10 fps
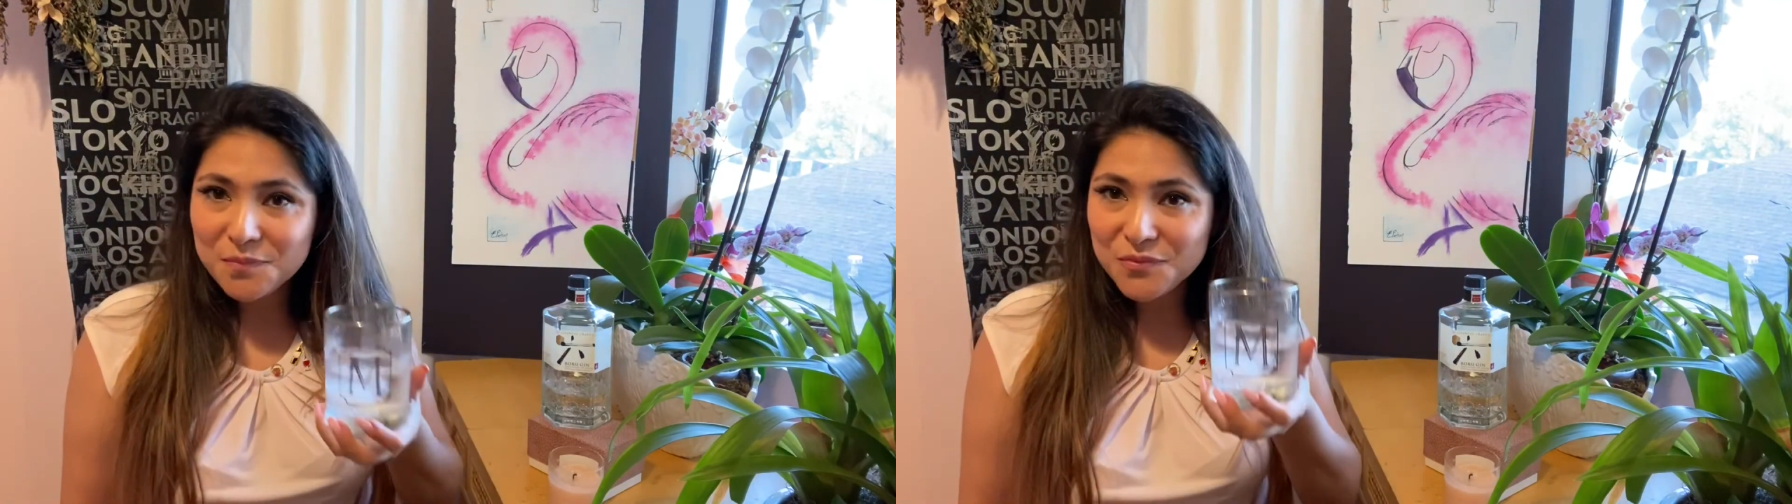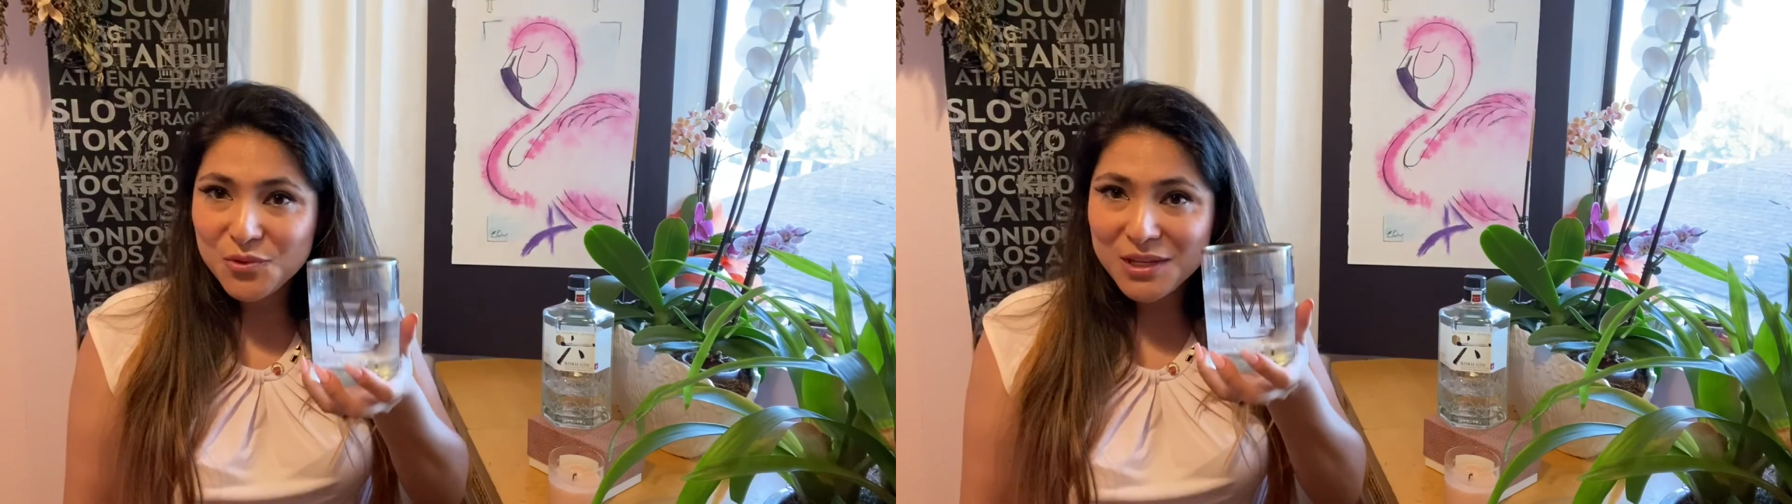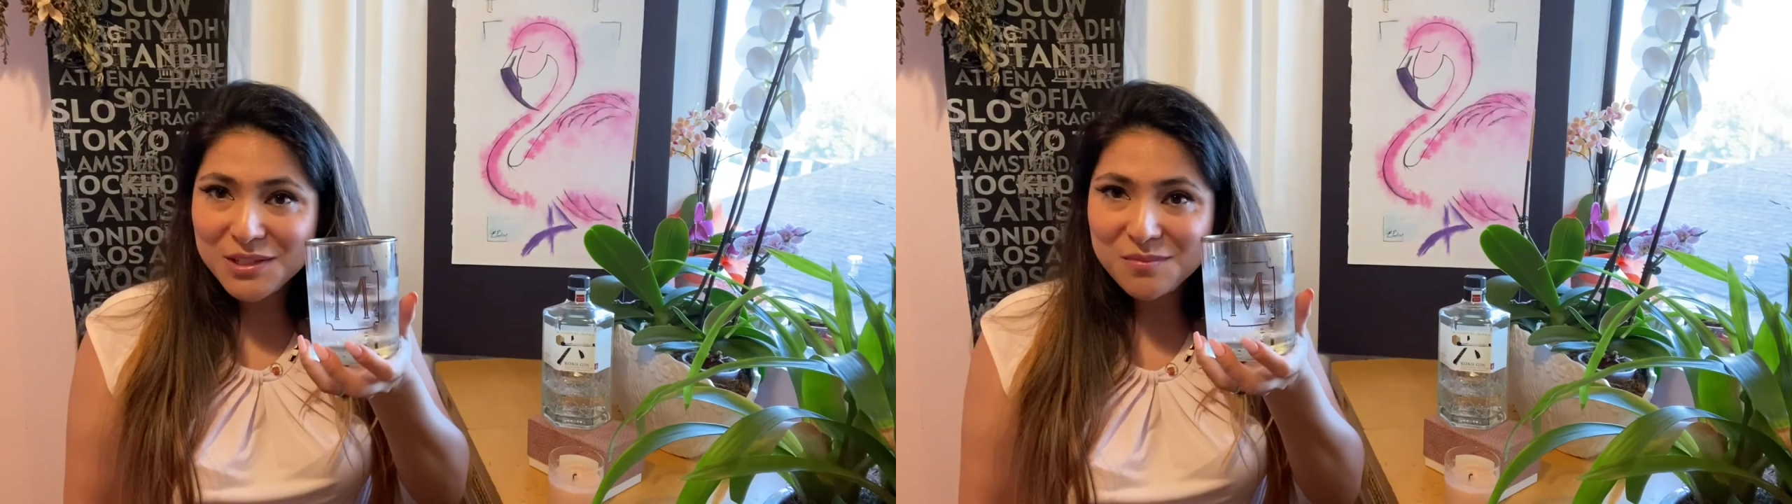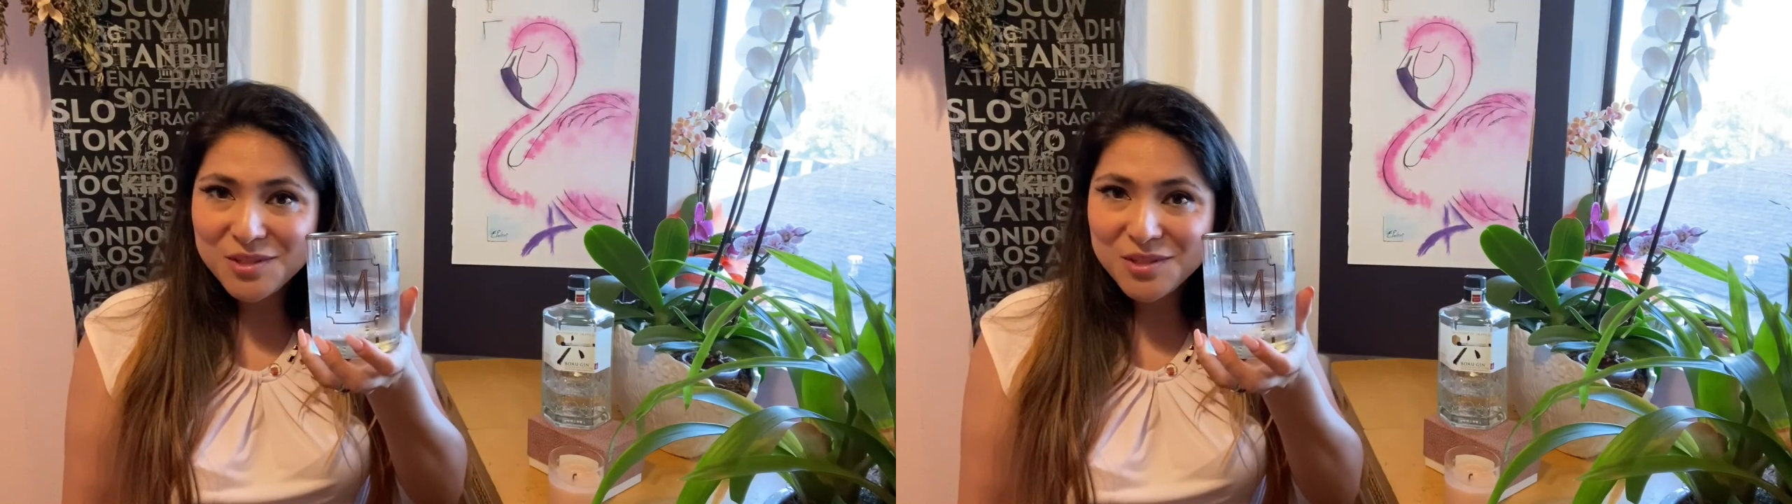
drink some